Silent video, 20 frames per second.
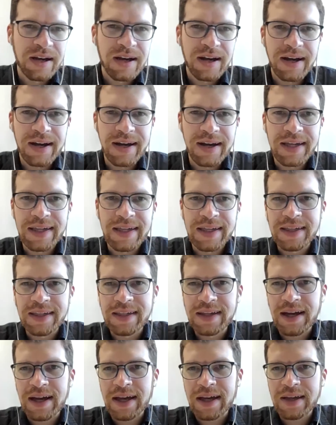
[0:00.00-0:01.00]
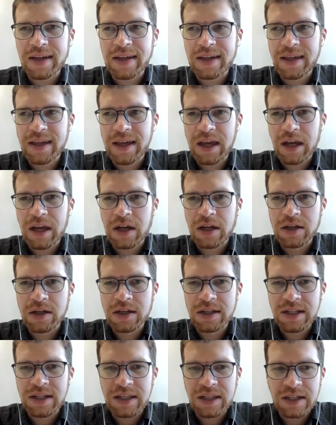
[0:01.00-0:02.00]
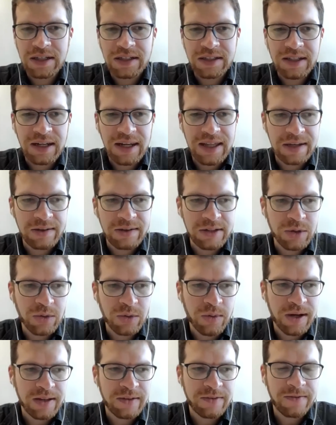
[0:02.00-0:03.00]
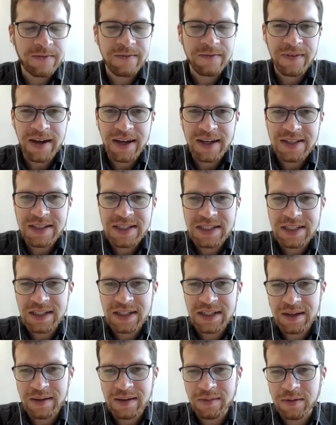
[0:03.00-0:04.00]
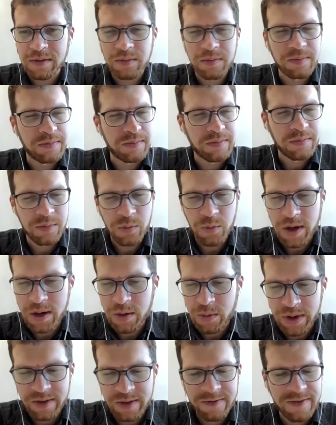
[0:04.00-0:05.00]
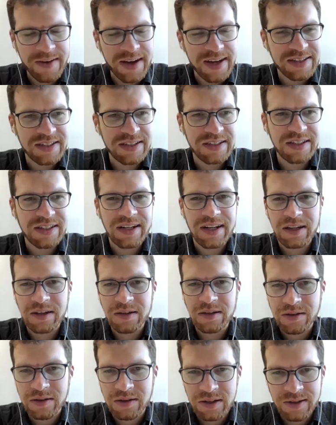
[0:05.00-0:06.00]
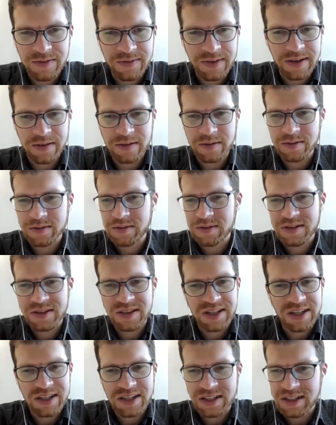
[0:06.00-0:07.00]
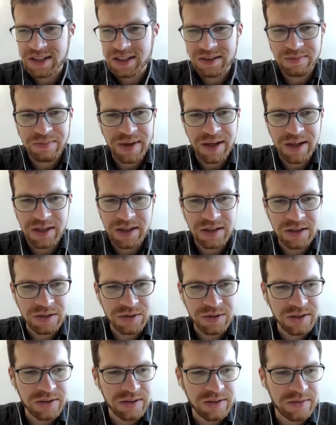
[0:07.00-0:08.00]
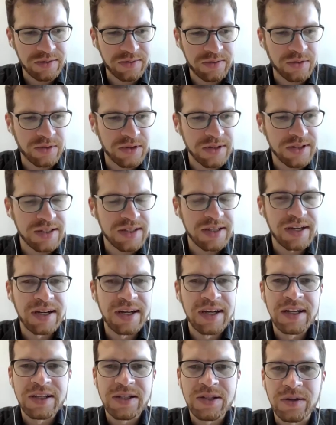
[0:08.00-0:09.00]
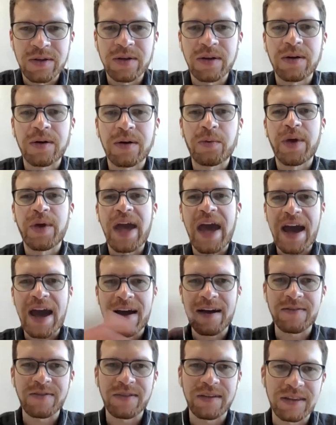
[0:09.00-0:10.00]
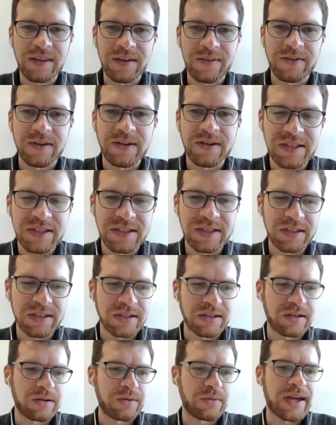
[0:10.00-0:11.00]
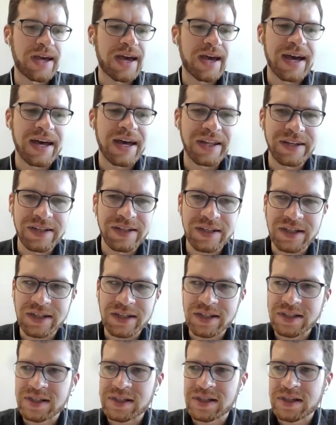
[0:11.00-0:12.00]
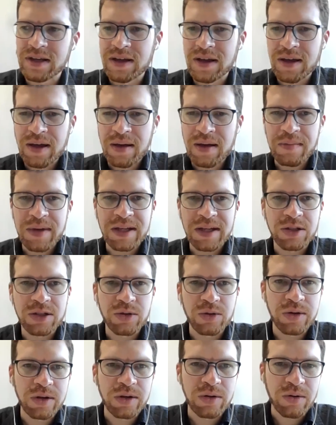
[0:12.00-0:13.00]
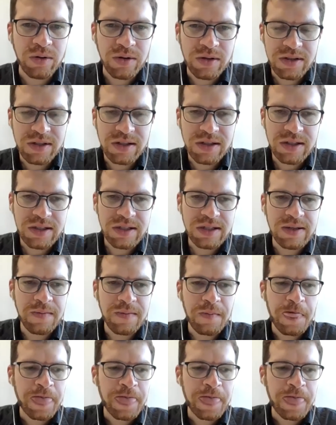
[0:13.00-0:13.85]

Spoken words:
I could learn the language quite fast, way faster than I could if I stayed in my country, of course. So we have, in the first year, we had this mandatory courses.